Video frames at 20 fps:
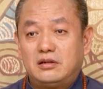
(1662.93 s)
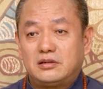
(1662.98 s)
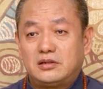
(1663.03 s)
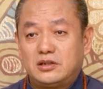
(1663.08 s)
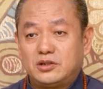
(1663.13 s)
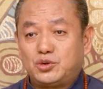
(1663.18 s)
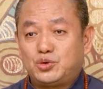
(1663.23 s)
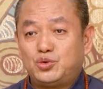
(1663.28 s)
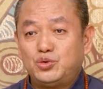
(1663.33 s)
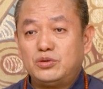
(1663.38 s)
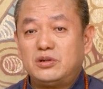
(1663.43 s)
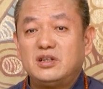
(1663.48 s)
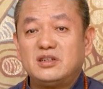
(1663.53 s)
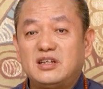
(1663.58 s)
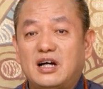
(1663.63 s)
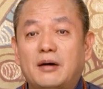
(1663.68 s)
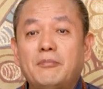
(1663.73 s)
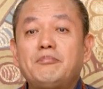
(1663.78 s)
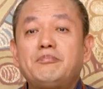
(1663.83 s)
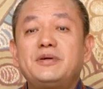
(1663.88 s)
The
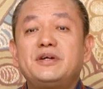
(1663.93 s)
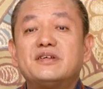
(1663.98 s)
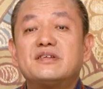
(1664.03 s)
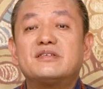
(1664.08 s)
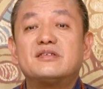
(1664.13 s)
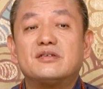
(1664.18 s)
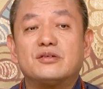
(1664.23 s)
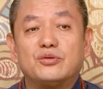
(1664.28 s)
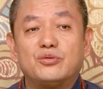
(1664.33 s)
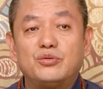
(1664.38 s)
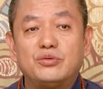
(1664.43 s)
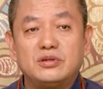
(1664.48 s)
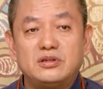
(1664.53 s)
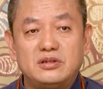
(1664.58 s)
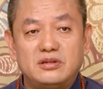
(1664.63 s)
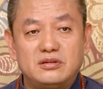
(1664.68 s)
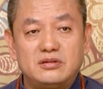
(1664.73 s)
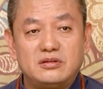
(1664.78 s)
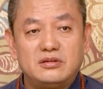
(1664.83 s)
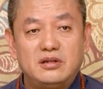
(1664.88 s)
pig and lamb would
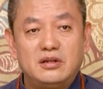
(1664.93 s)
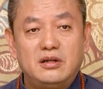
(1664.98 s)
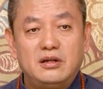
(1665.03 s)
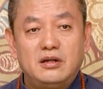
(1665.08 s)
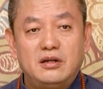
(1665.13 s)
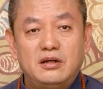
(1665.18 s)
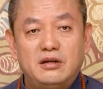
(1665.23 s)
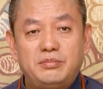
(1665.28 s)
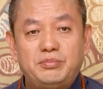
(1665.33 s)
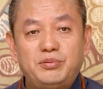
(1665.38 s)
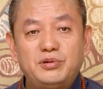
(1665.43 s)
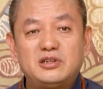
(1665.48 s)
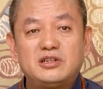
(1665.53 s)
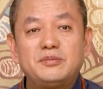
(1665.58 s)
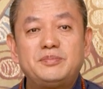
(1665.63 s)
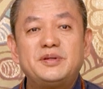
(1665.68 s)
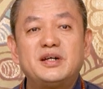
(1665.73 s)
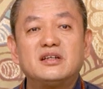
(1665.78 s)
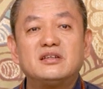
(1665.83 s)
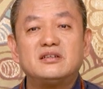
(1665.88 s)
certainly die.
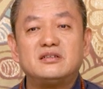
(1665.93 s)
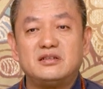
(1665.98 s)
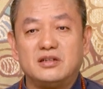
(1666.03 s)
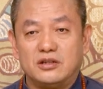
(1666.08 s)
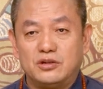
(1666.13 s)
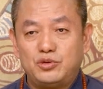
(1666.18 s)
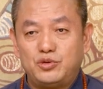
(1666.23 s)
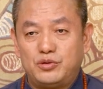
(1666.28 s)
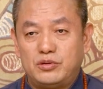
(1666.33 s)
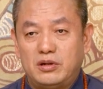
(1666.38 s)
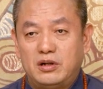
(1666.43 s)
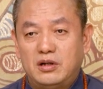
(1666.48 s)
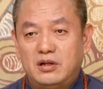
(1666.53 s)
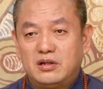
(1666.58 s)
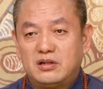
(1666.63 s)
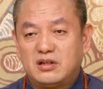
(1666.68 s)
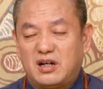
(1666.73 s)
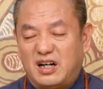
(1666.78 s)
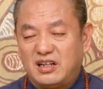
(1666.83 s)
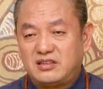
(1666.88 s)
It's not about the
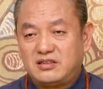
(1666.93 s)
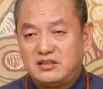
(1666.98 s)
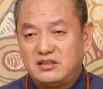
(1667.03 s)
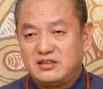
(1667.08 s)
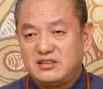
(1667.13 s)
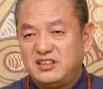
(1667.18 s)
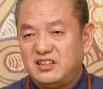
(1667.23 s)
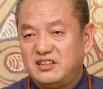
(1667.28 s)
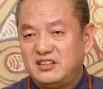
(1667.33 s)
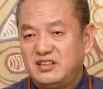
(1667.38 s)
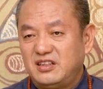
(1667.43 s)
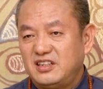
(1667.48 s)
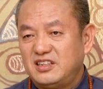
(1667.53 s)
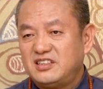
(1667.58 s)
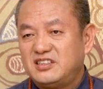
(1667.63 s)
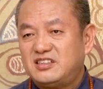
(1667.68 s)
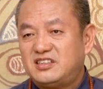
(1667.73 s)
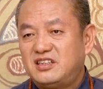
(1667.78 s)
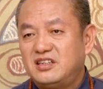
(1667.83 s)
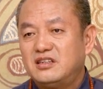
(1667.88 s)
quantity. Who
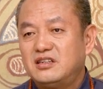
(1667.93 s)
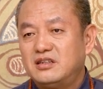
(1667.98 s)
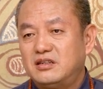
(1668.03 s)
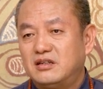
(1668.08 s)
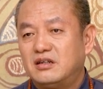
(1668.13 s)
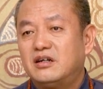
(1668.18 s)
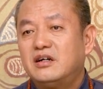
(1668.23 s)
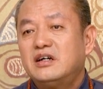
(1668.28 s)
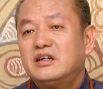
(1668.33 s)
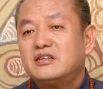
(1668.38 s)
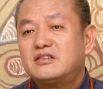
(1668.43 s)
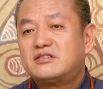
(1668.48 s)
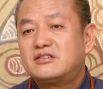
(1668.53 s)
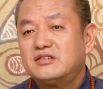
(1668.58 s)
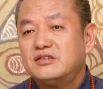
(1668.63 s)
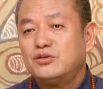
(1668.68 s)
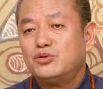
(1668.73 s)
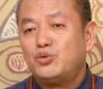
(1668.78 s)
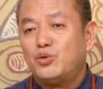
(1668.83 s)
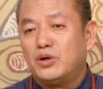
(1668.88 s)
you are lies in your
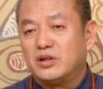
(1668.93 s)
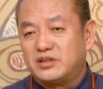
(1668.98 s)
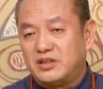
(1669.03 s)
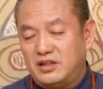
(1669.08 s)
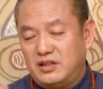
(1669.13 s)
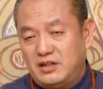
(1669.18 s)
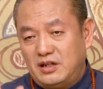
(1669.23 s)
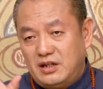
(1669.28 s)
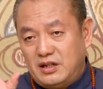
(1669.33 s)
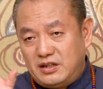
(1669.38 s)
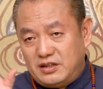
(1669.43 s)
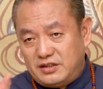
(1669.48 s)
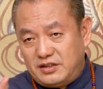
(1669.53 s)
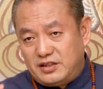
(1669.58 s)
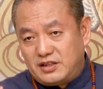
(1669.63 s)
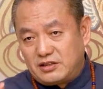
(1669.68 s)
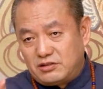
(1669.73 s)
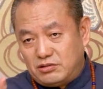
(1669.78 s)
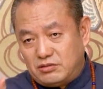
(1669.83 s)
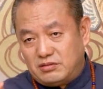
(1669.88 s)
self-awareness
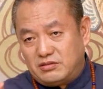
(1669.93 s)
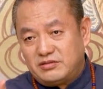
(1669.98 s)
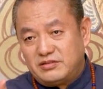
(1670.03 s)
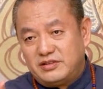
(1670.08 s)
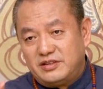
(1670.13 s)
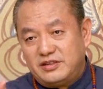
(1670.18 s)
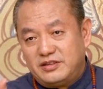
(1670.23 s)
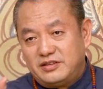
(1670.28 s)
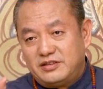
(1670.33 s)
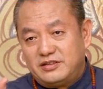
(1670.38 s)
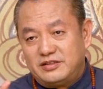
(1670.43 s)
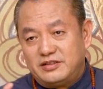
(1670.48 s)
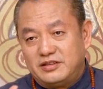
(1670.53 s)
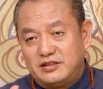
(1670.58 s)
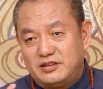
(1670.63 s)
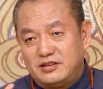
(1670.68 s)
and positioning.